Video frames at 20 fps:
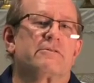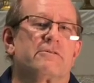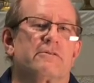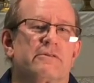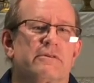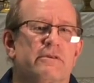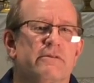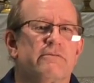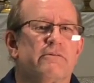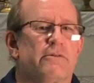
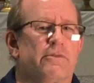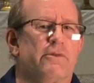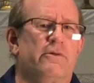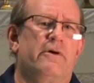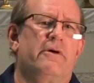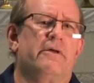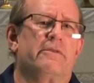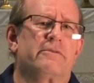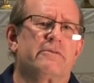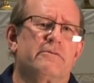just give a
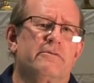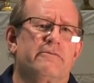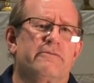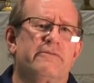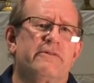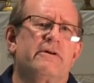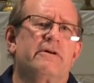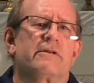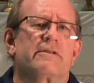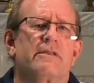thought to the
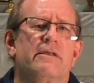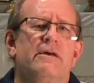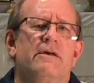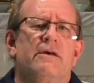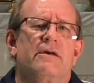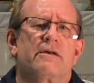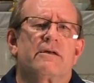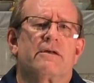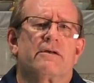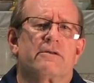fact,
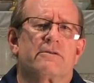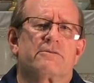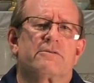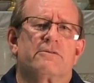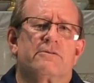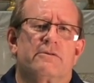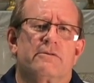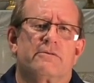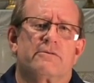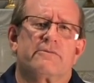uh,
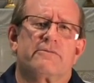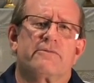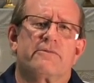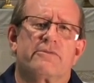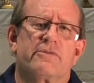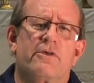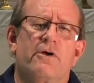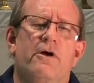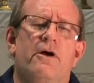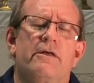to
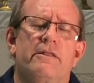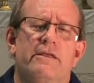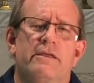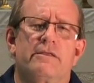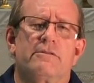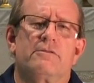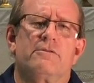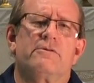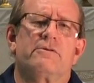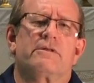thought
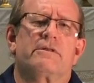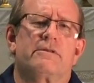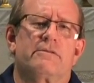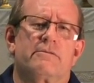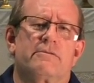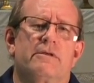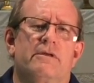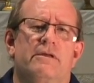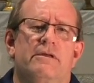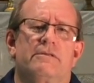and look
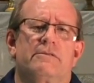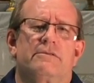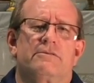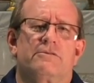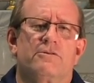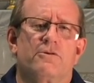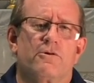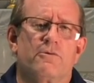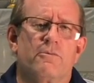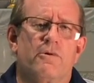at, at
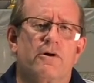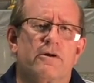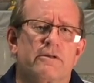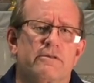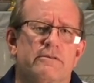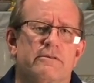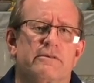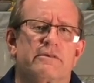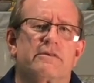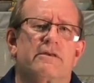your walk
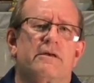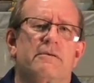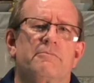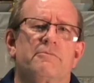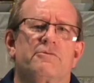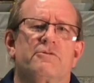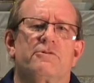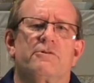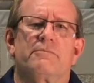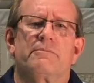of
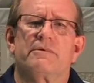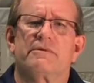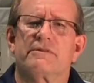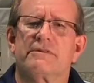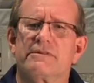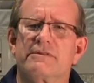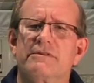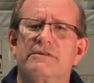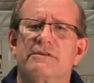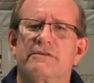discipleship and
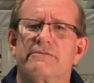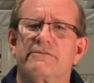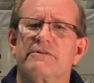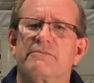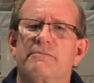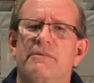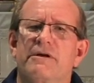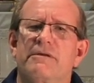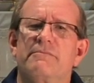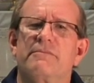see if it
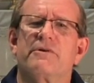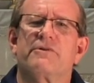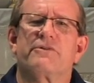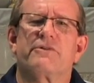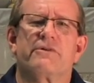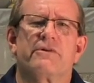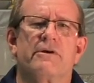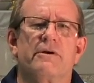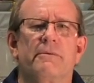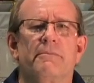might
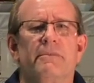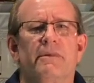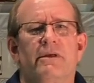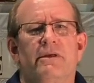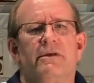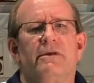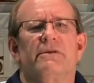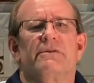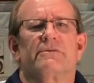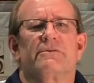measure up
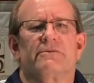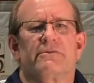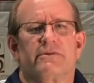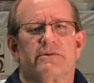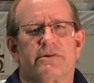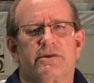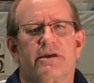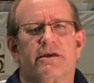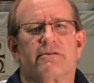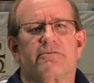to the
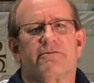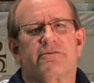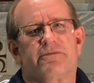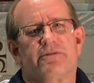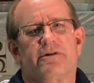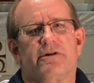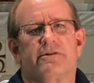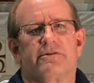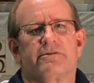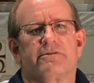
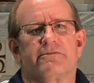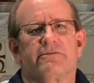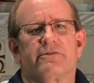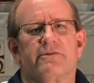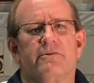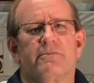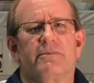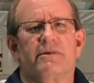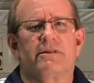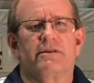sacrifice of
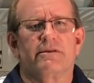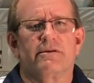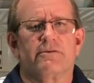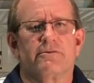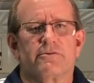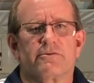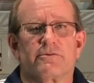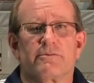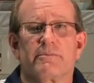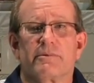so many
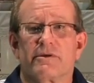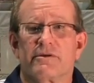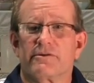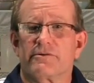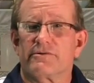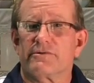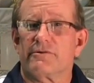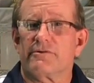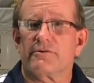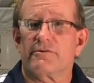others,
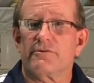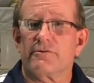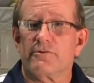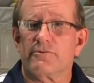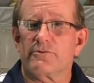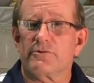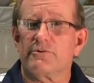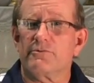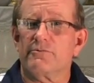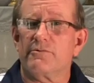because there are
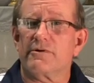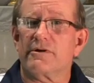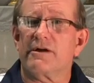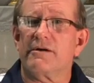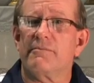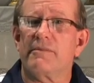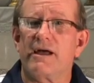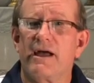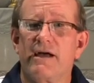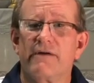those who will
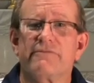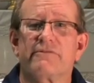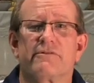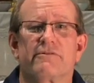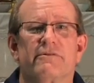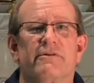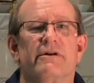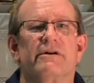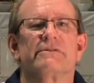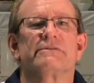come
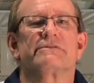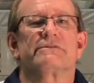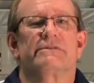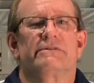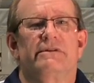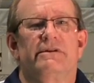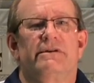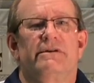after us